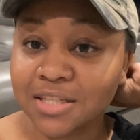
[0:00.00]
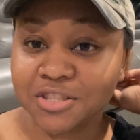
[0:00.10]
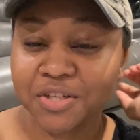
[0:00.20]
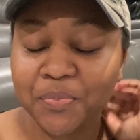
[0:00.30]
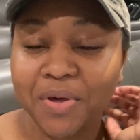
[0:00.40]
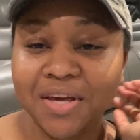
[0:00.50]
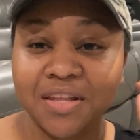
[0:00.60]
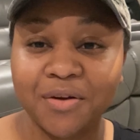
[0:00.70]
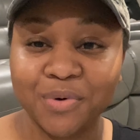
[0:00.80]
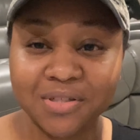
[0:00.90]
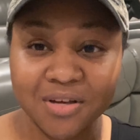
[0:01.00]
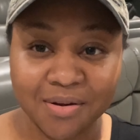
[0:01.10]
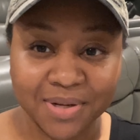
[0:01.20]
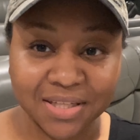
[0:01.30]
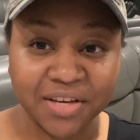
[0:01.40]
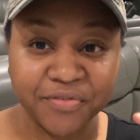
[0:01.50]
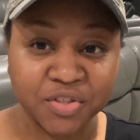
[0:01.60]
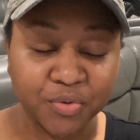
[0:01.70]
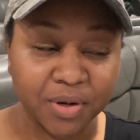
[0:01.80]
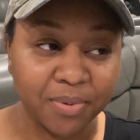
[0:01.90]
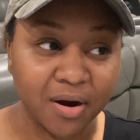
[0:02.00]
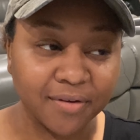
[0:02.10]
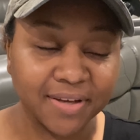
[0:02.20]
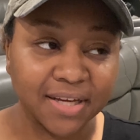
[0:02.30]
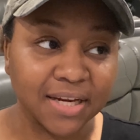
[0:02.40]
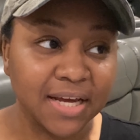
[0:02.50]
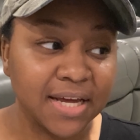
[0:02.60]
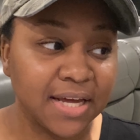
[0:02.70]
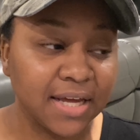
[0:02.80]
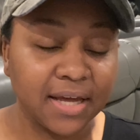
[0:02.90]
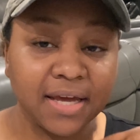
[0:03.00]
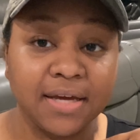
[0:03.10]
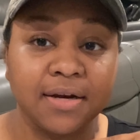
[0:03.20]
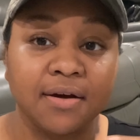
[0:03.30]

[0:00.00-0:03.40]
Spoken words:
shipping, and I want to talk about the inventory part of it and